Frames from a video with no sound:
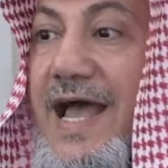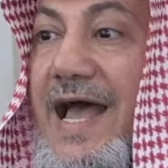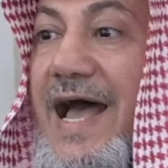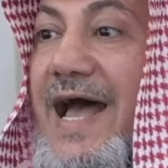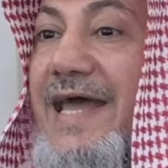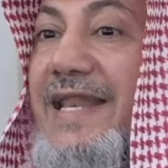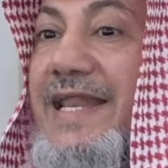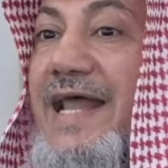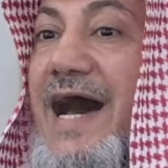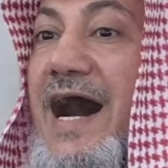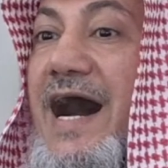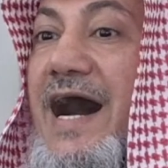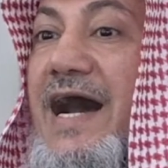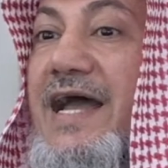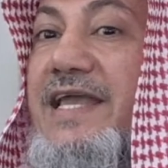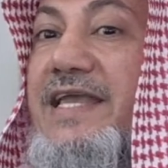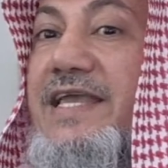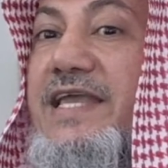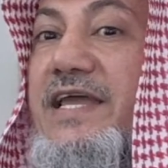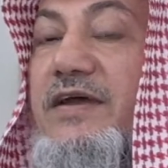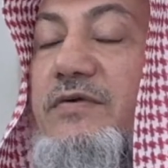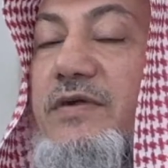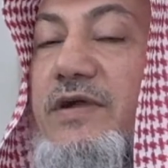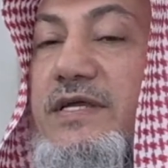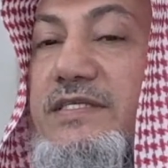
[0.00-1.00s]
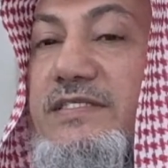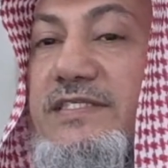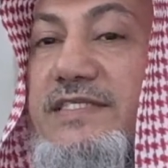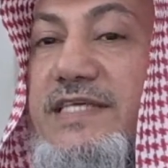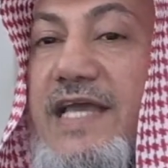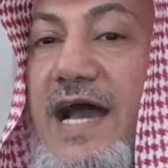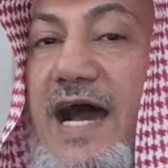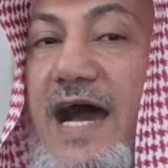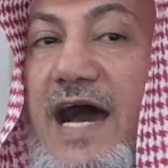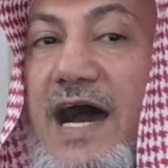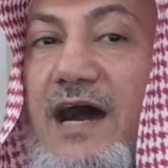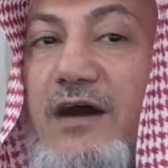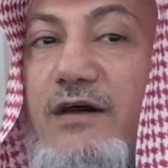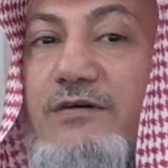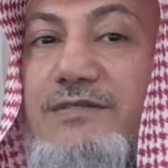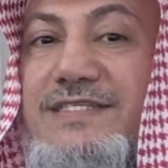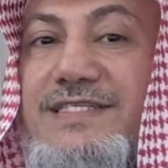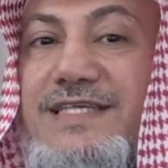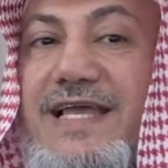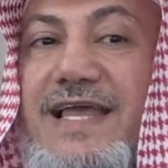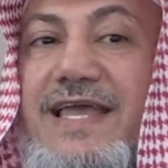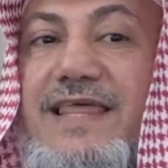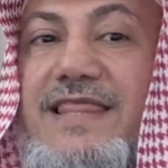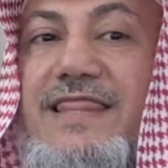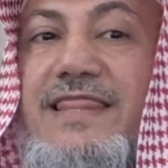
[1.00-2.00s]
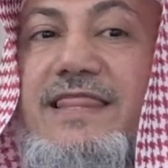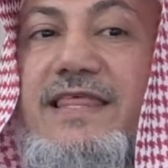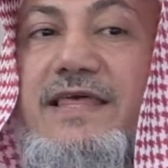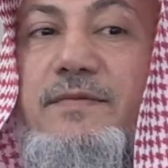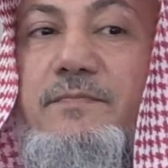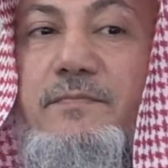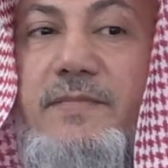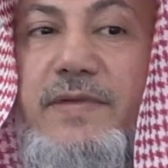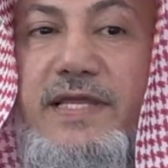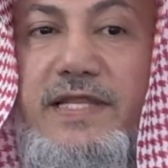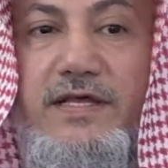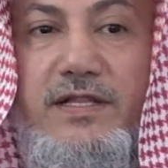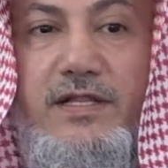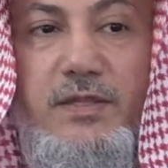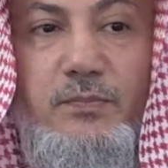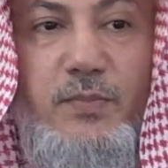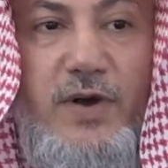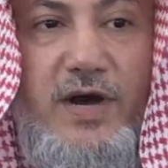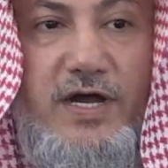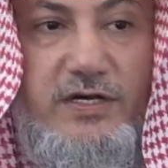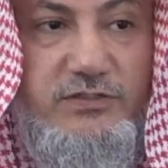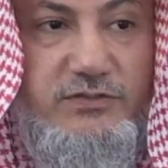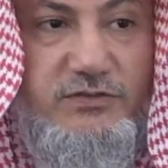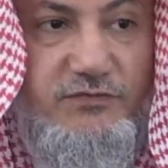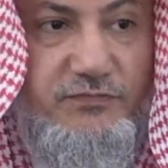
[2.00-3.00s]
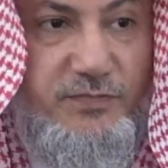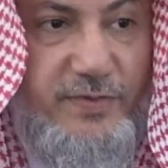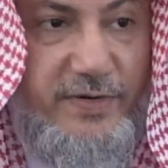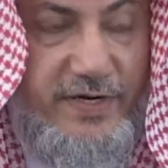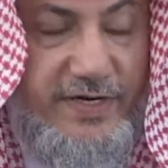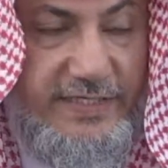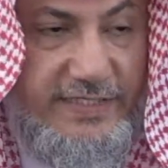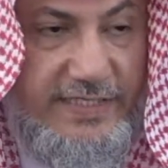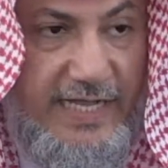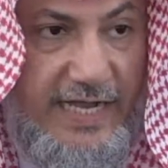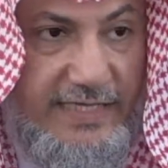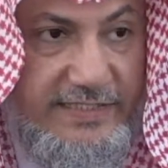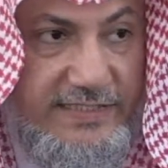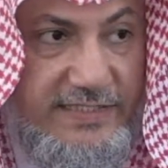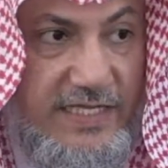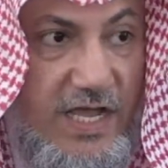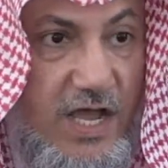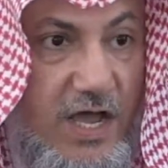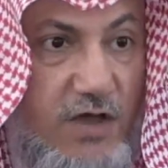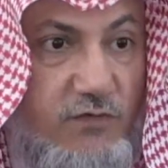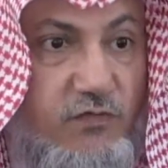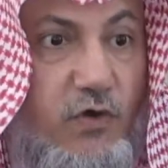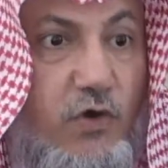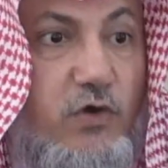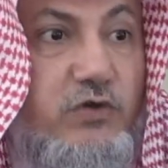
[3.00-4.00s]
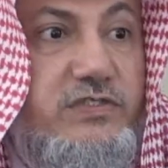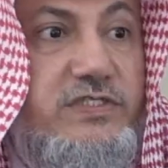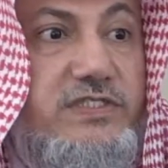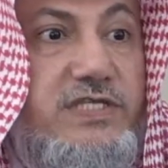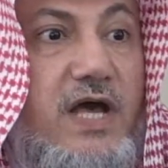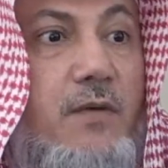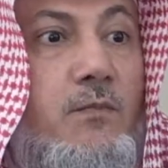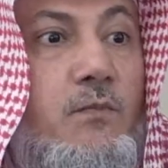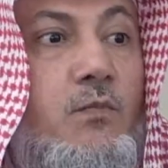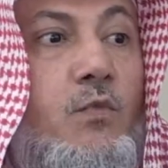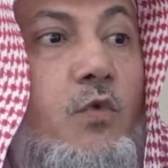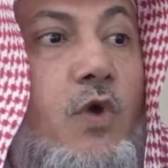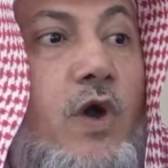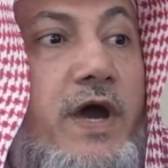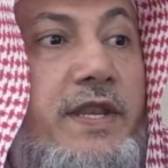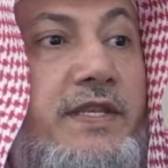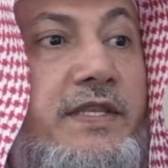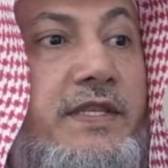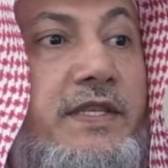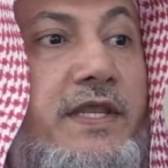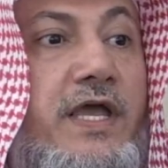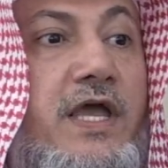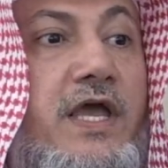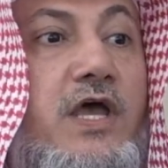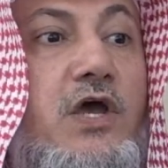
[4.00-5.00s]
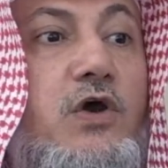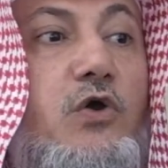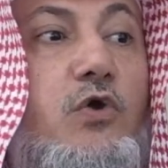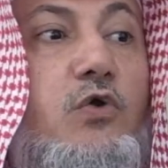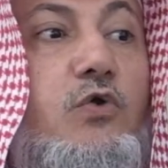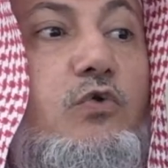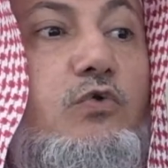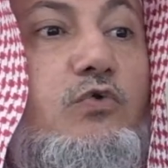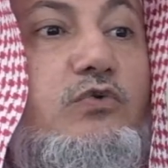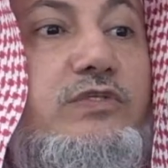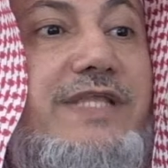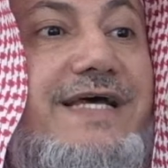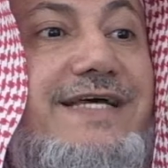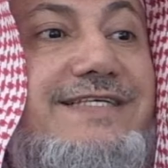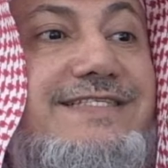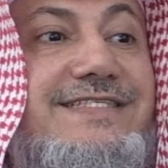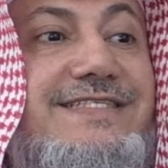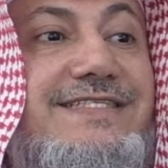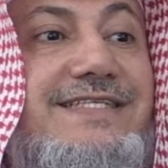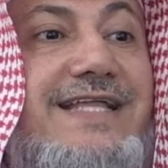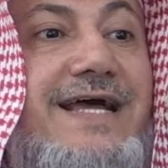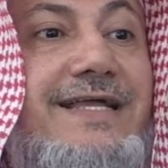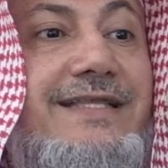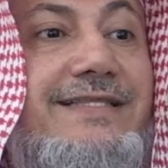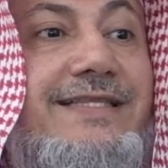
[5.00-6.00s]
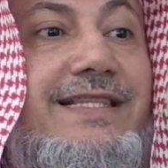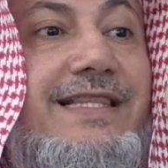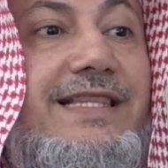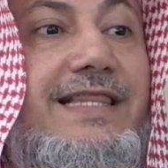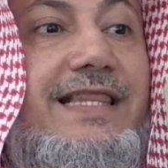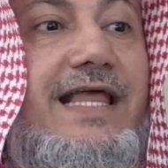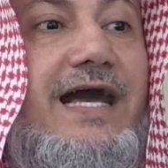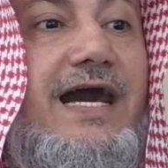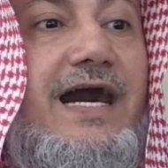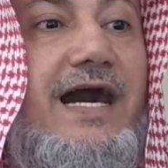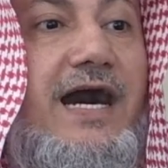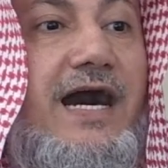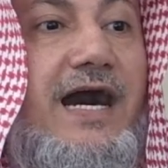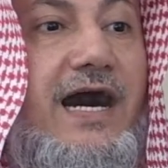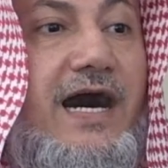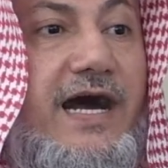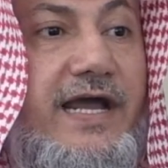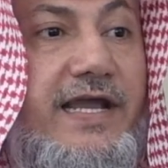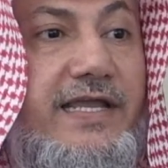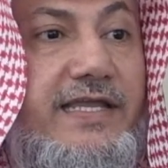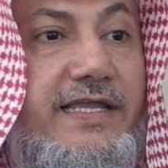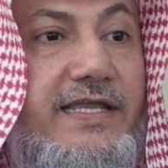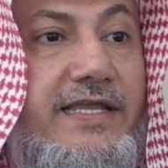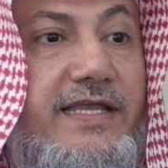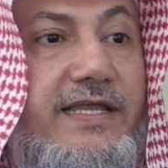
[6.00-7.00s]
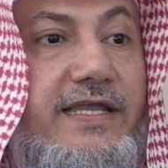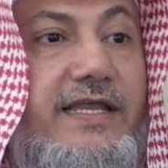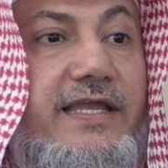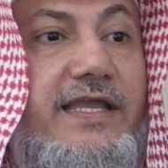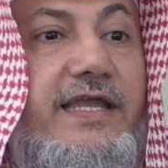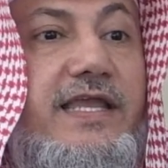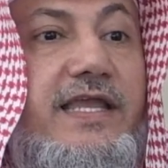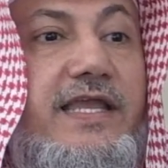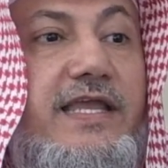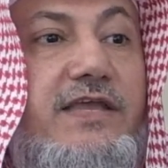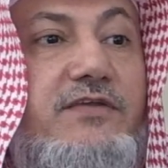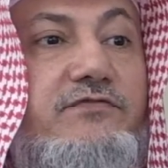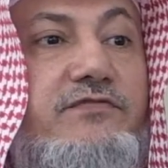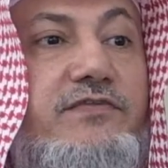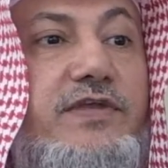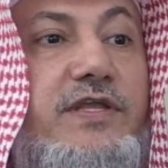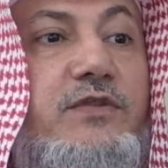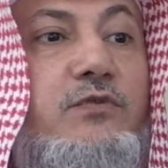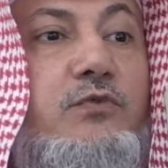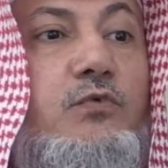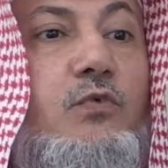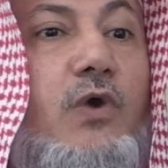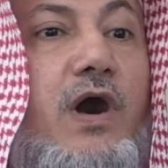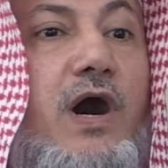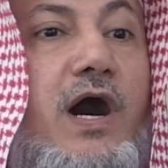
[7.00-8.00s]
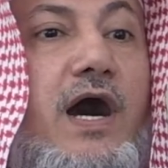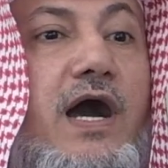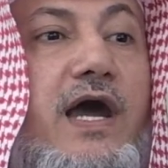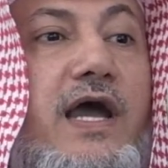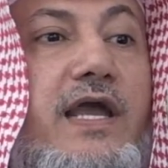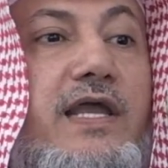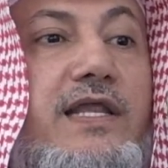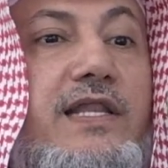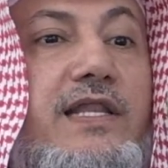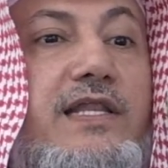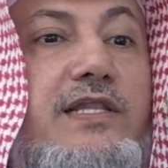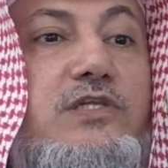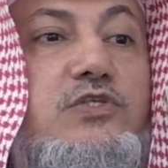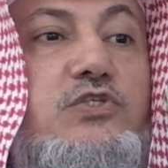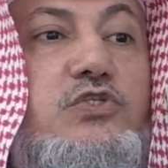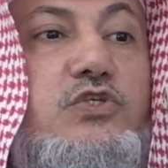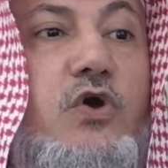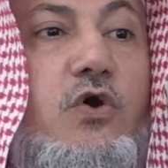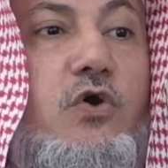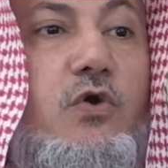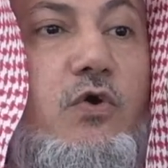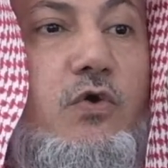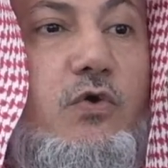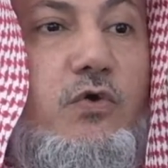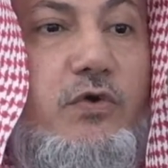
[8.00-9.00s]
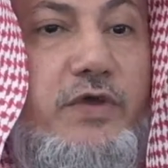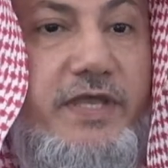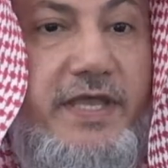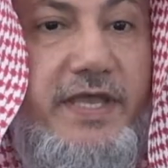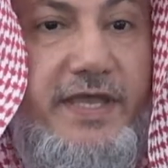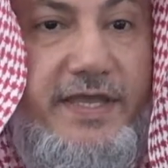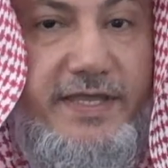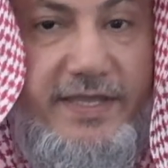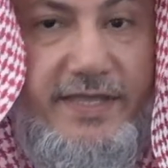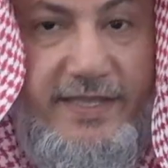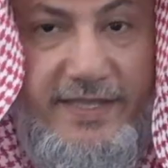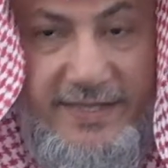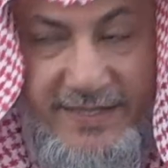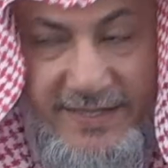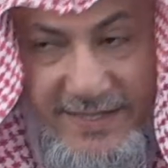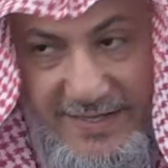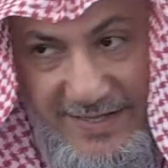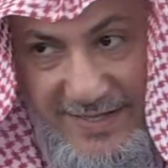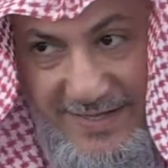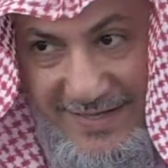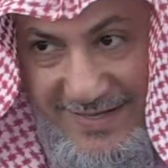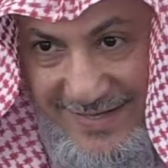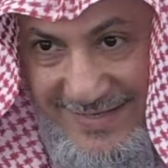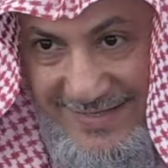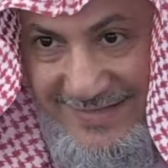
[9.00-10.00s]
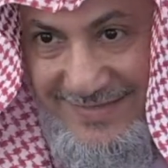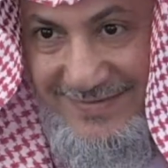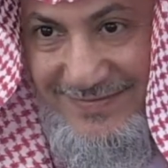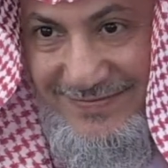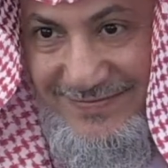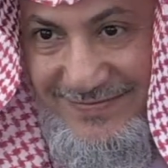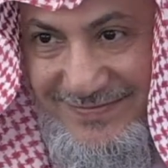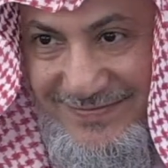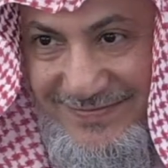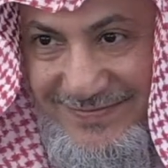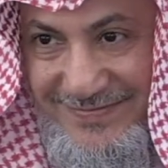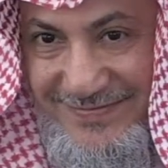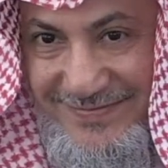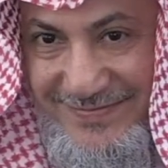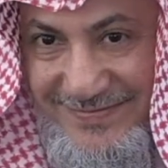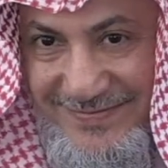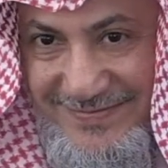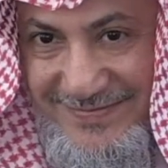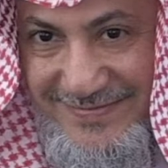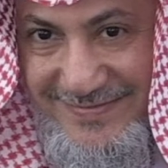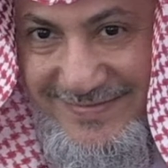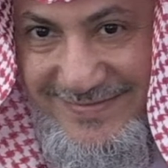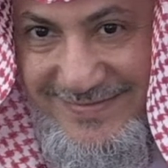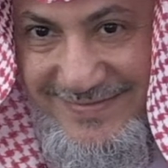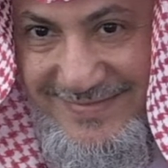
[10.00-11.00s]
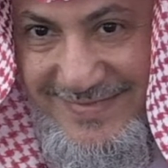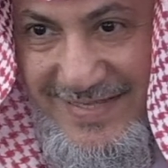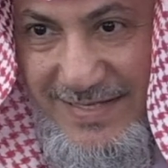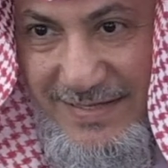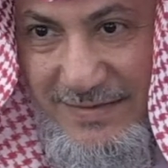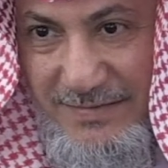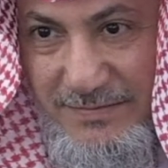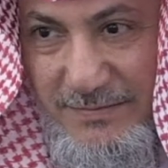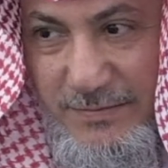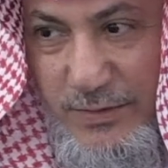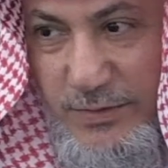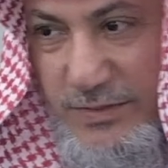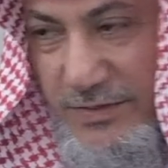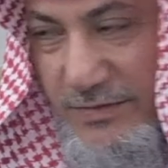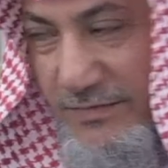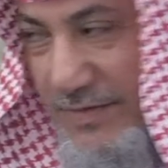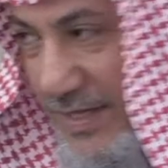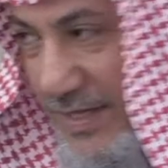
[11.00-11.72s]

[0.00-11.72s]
And I guarantee a house in the middle part of paradise for someone who does not lie even while joking. Most of